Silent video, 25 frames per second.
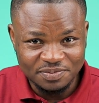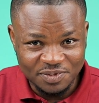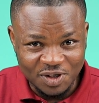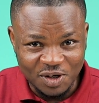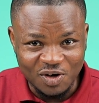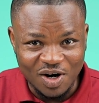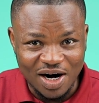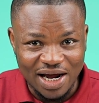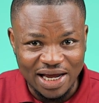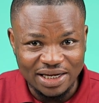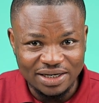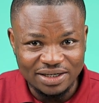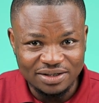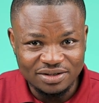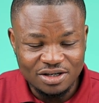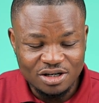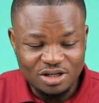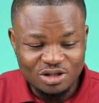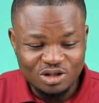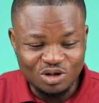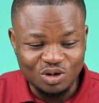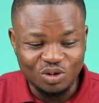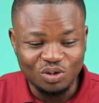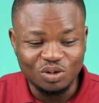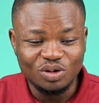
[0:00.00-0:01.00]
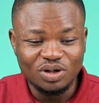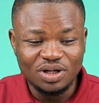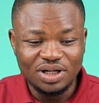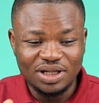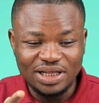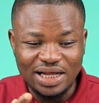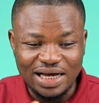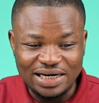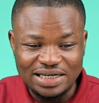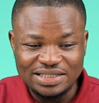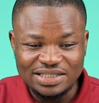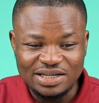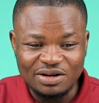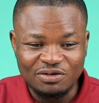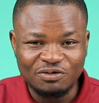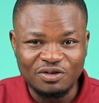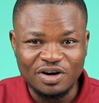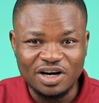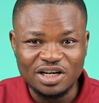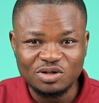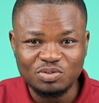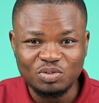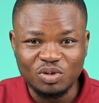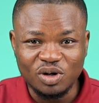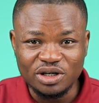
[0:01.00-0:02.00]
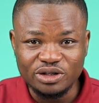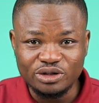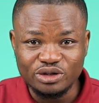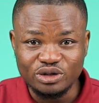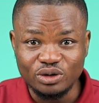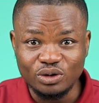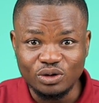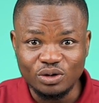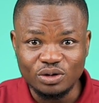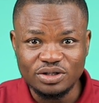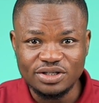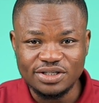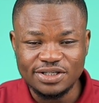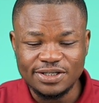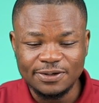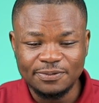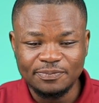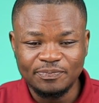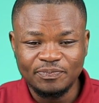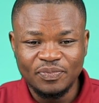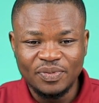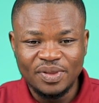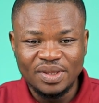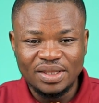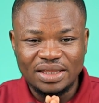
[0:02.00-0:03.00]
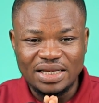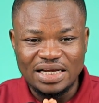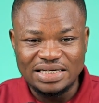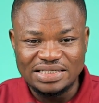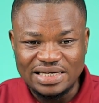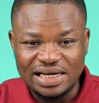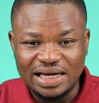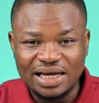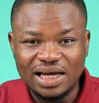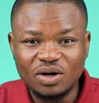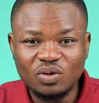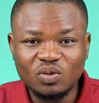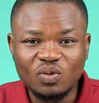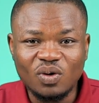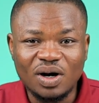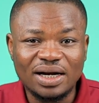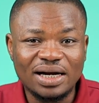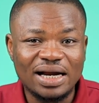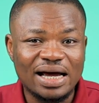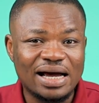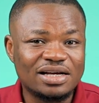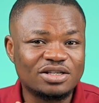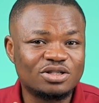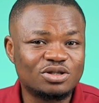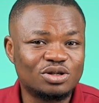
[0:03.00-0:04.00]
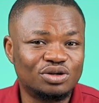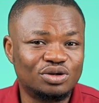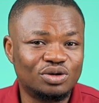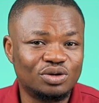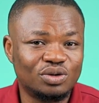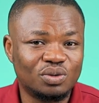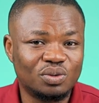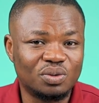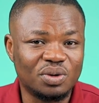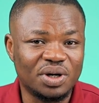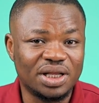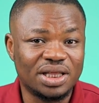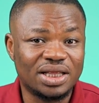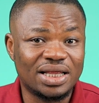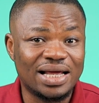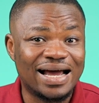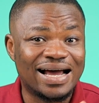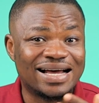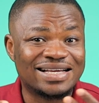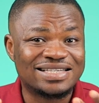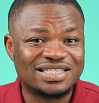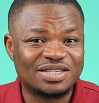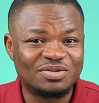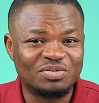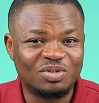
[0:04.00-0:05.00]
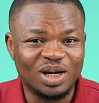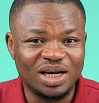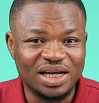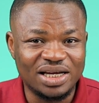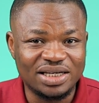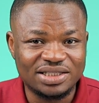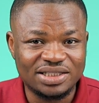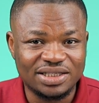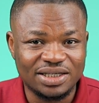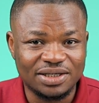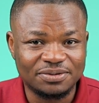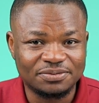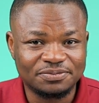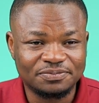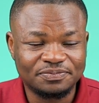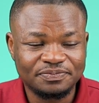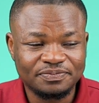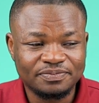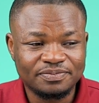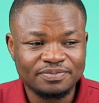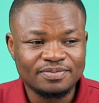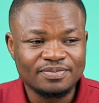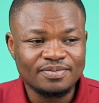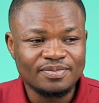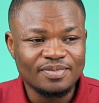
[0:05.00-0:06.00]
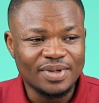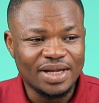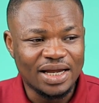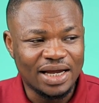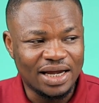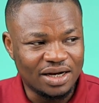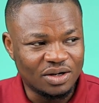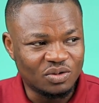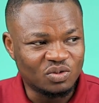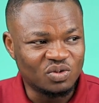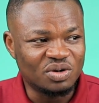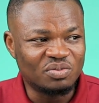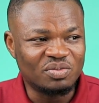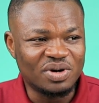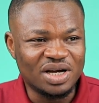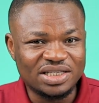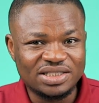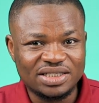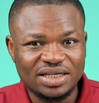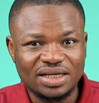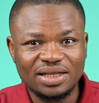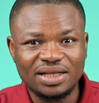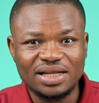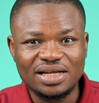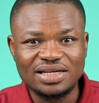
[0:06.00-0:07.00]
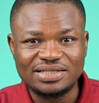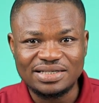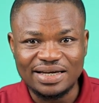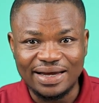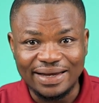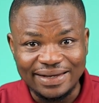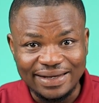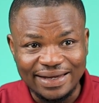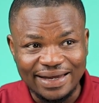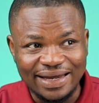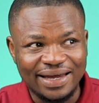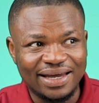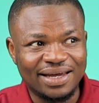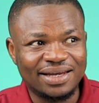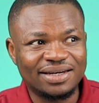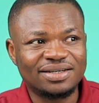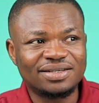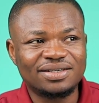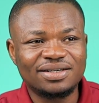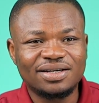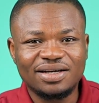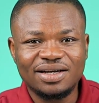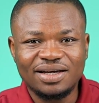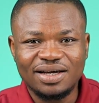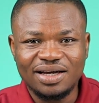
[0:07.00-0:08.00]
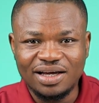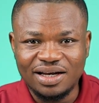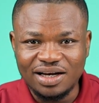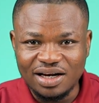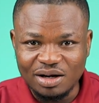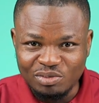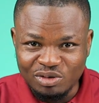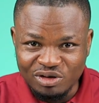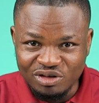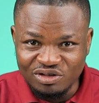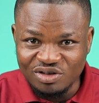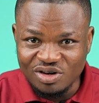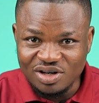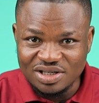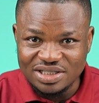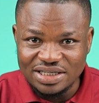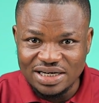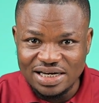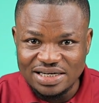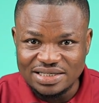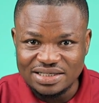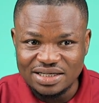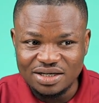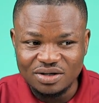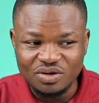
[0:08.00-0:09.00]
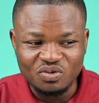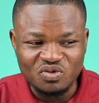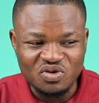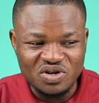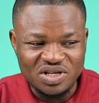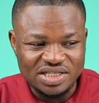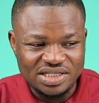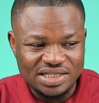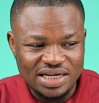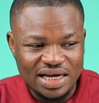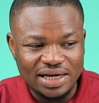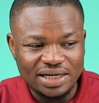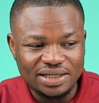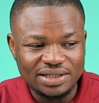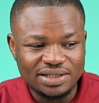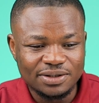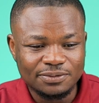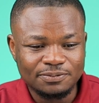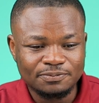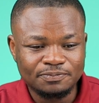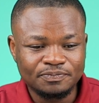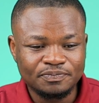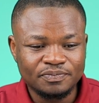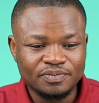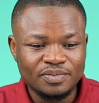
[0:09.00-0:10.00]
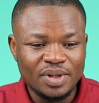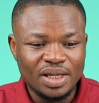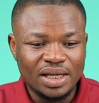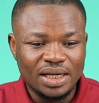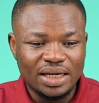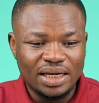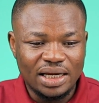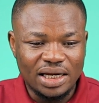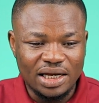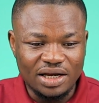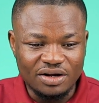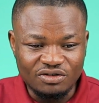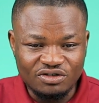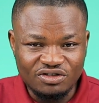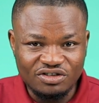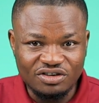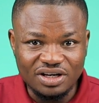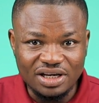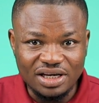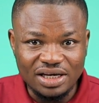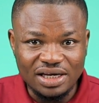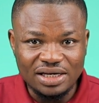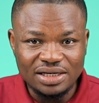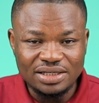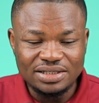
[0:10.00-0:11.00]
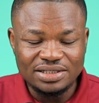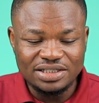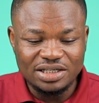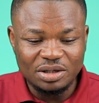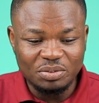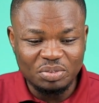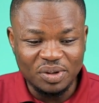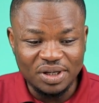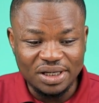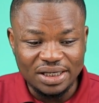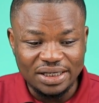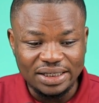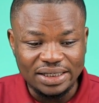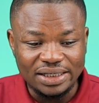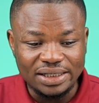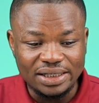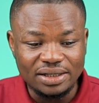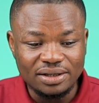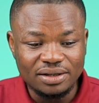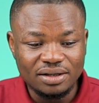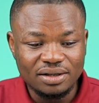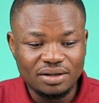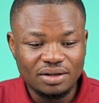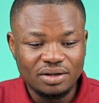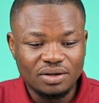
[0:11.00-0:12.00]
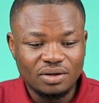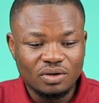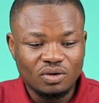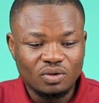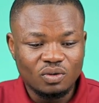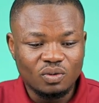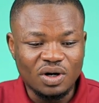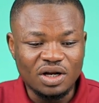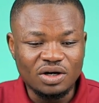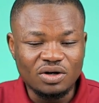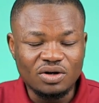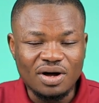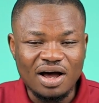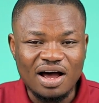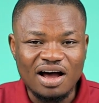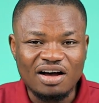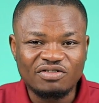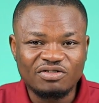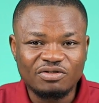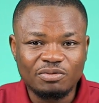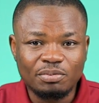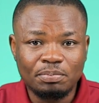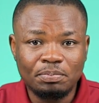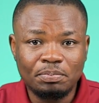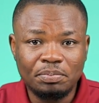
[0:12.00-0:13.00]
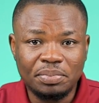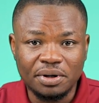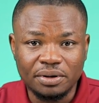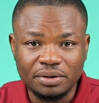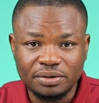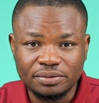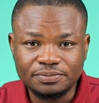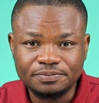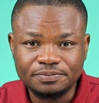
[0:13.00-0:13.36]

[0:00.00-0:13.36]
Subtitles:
All right, so that is the first point to note. The second one has to do with assimilation, and we mentioned this again in the previous lesson. We said in Twi, typically when you have b